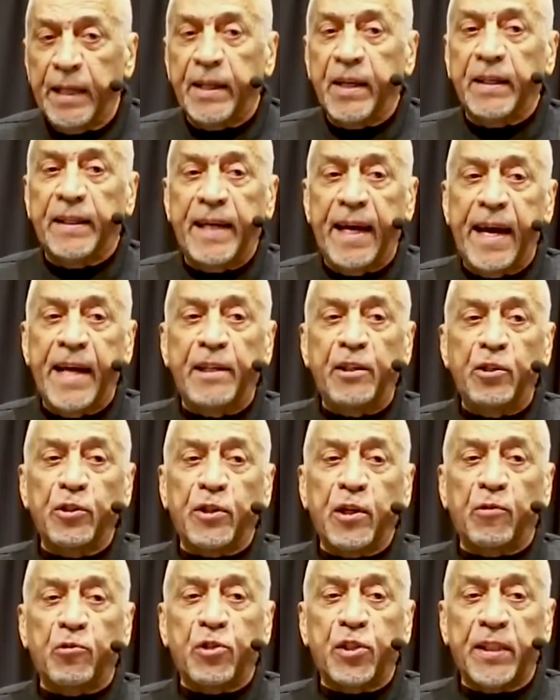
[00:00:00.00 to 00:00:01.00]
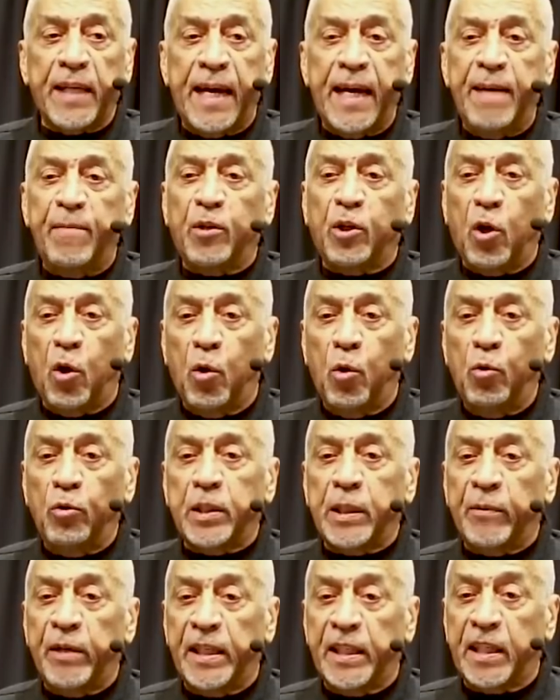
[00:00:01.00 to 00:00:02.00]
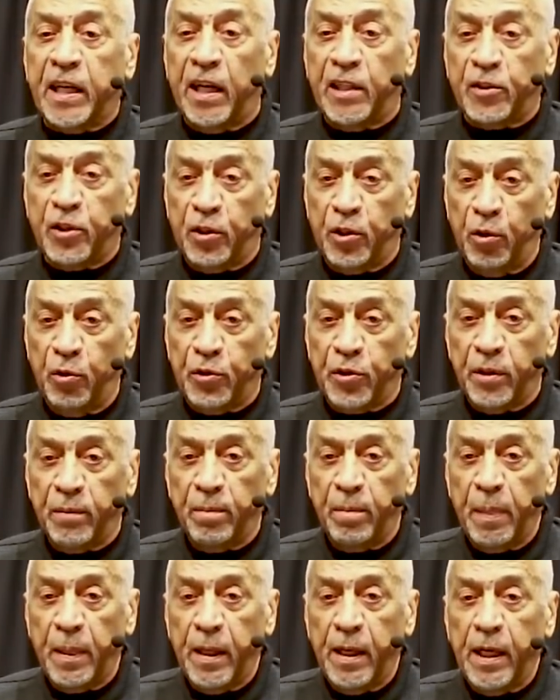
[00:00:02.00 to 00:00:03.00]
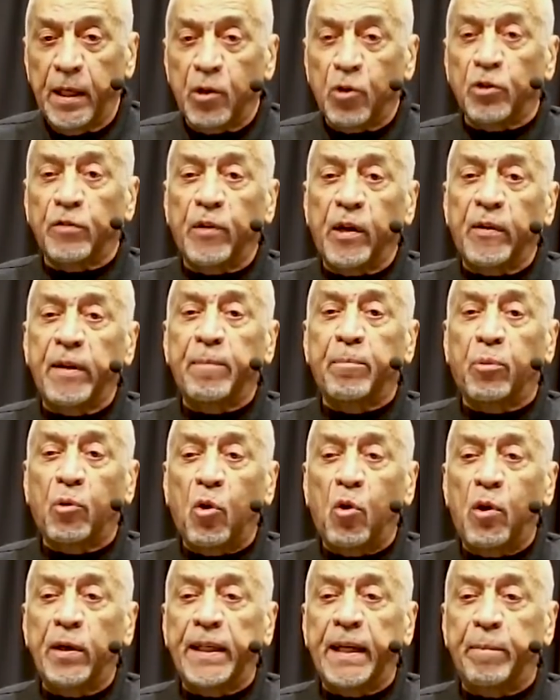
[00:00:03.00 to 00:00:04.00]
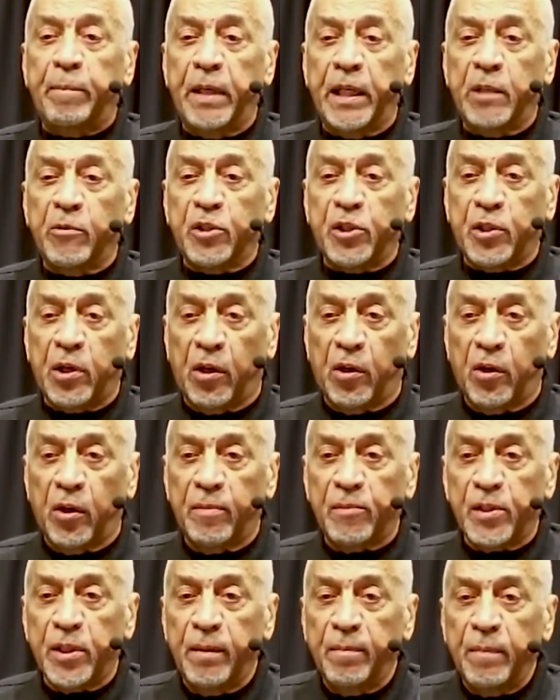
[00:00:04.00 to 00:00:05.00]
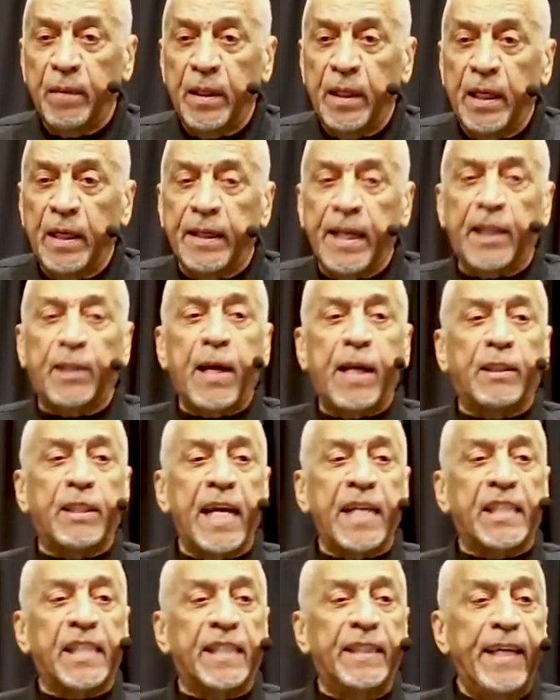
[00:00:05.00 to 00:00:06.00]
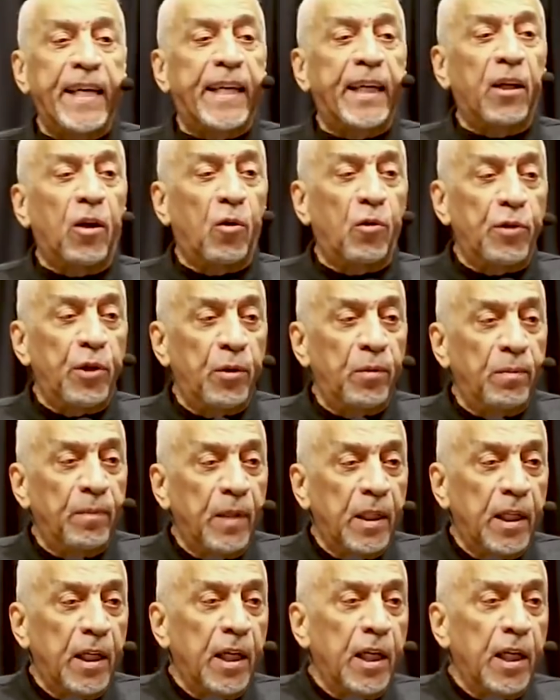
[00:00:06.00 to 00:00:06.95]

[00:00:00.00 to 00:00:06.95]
they again use those same codes that were in the Constitution. Those very broad, ambiguous terms. They sneak it on you.